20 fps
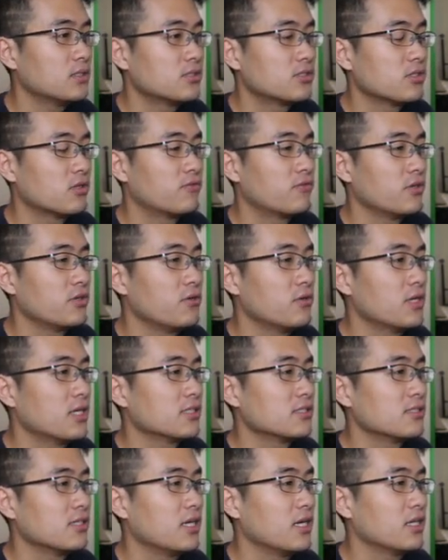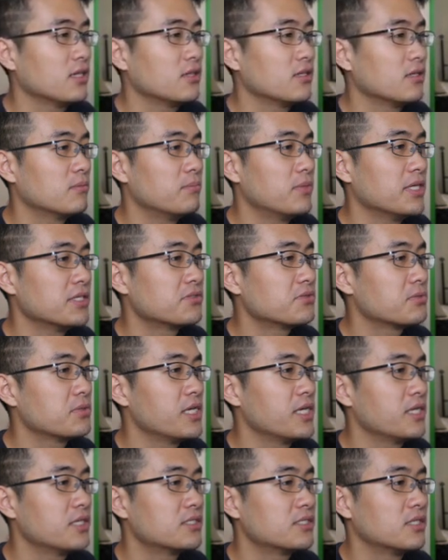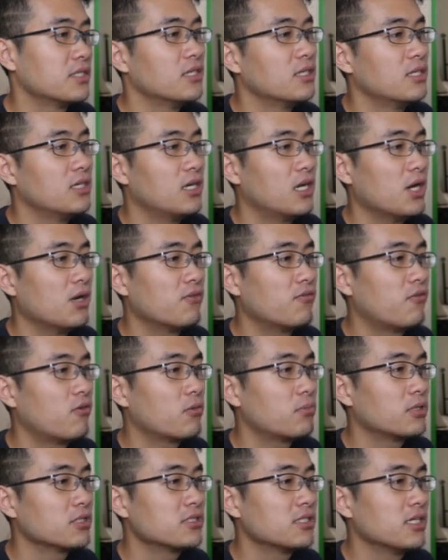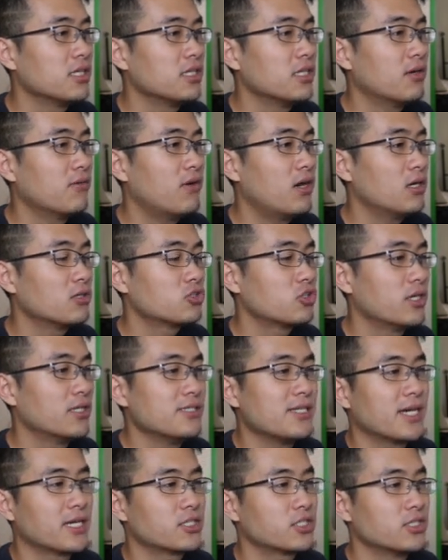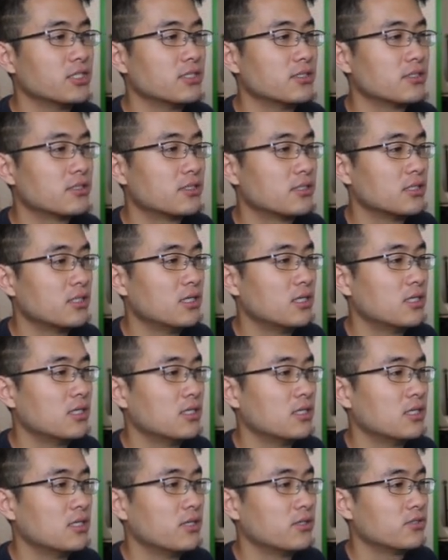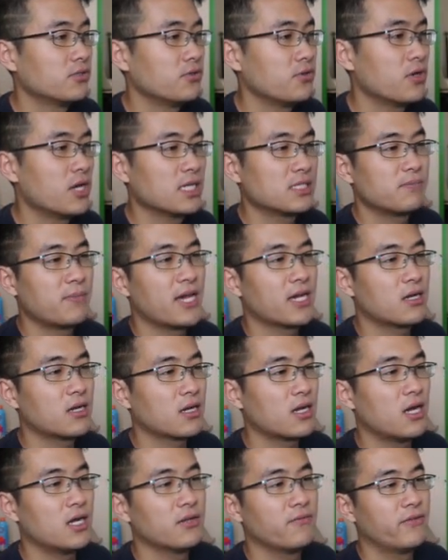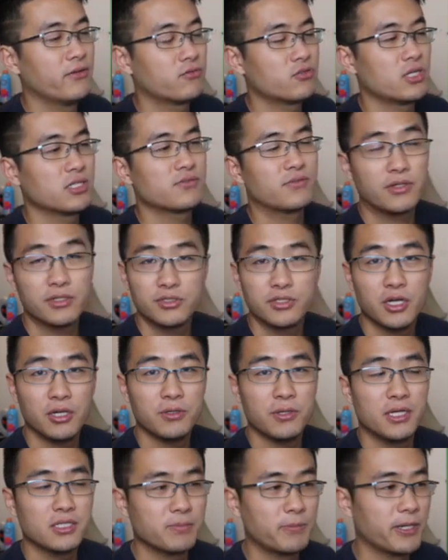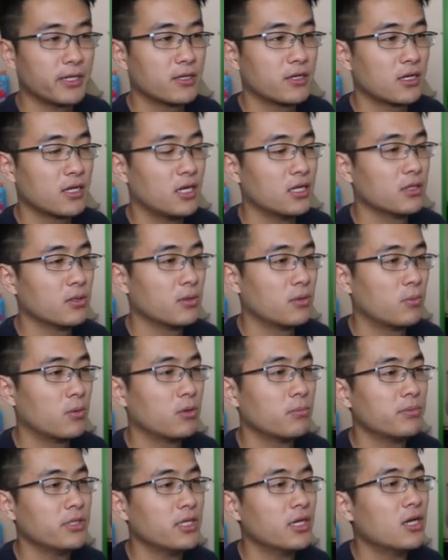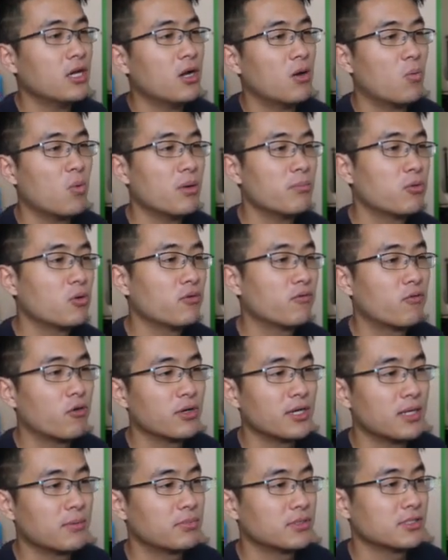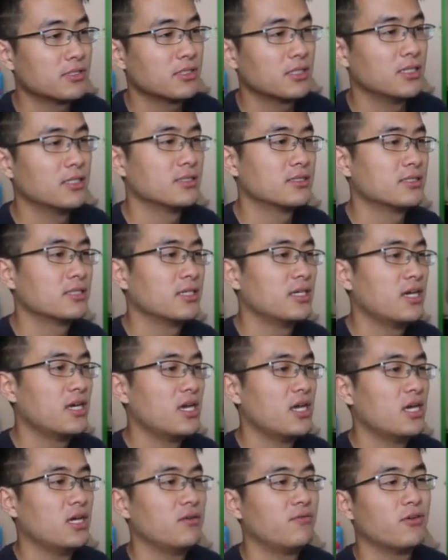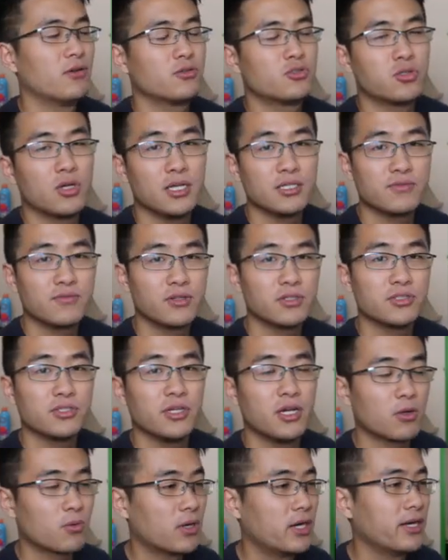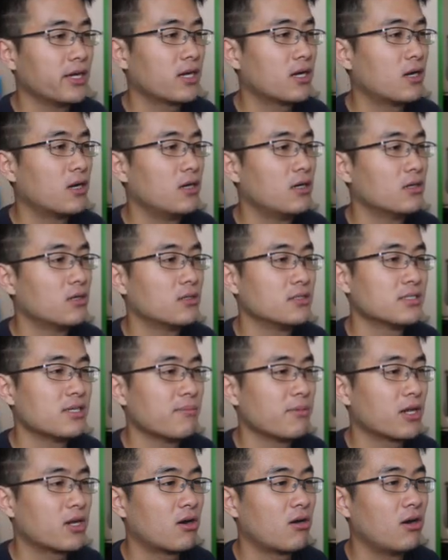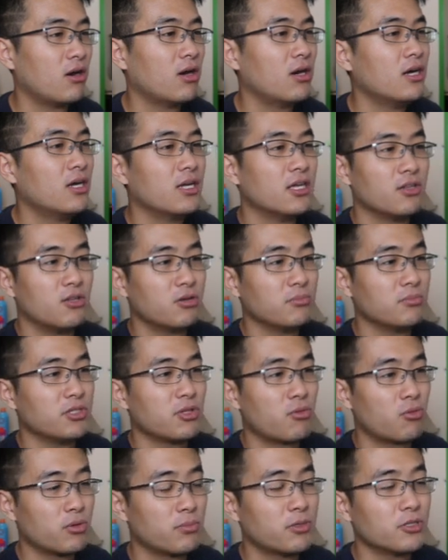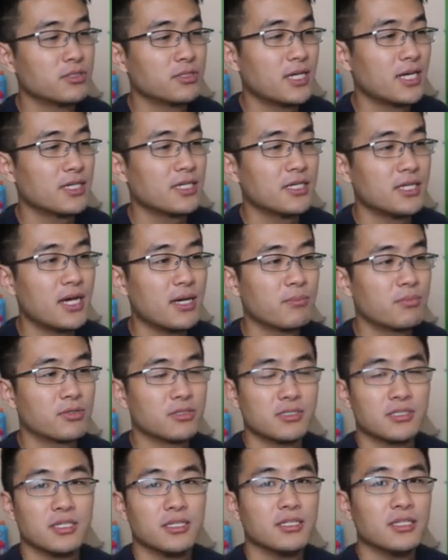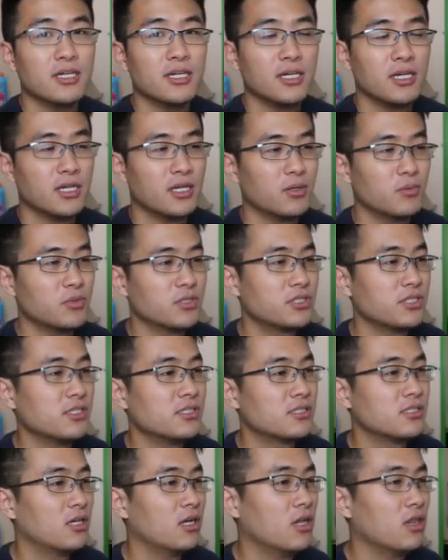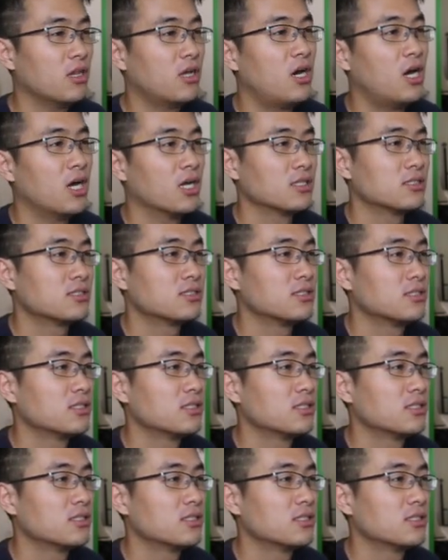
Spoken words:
So for USA, the base rate of 4% of all transactions. So US bank account, if you transfer to a US bank account, there will be 1.49%. If you transfer to your credit card or debit card, there will be 3.99%, which is a lot.